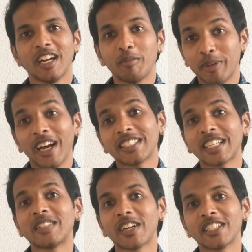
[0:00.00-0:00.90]

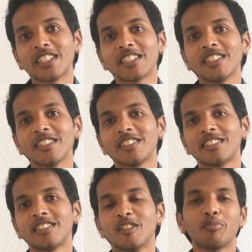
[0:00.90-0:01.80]
Abhyasa and vairagya,
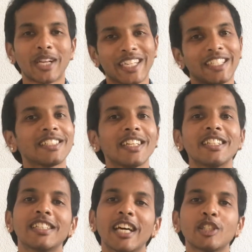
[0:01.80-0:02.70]
practice
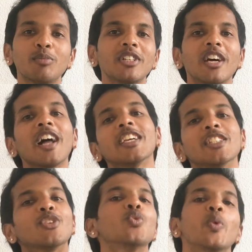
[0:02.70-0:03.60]
and detachment, are like
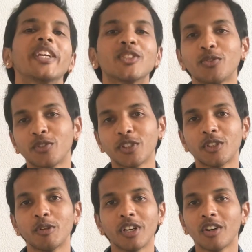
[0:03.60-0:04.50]
the two wings of
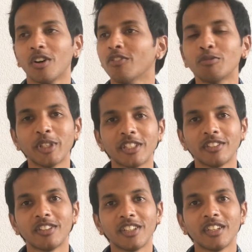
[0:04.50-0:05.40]
a
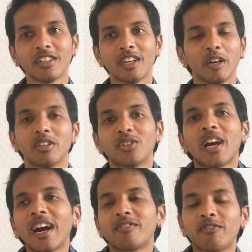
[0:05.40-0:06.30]
bird. You
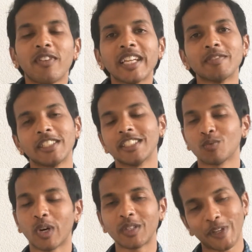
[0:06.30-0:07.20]
can't fly with
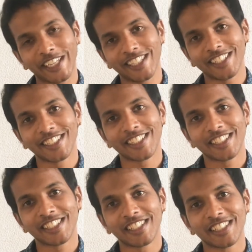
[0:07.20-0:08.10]
just one wing.
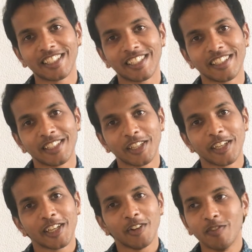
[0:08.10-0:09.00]

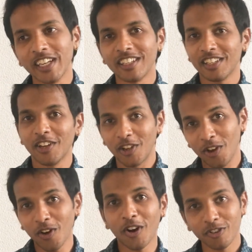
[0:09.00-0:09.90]
When a
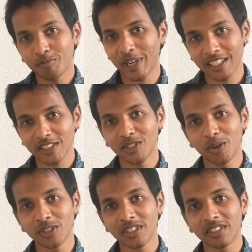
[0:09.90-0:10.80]
lot of practice
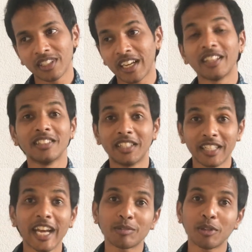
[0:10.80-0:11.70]
goes in and the
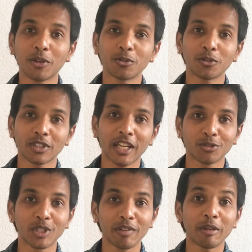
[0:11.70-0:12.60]
detachment also
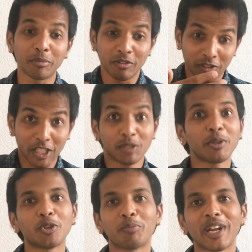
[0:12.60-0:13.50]
starts to develop with
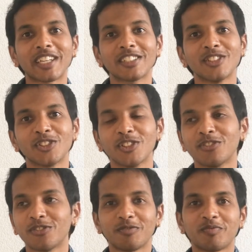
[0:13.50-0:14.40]
respect to practice itself,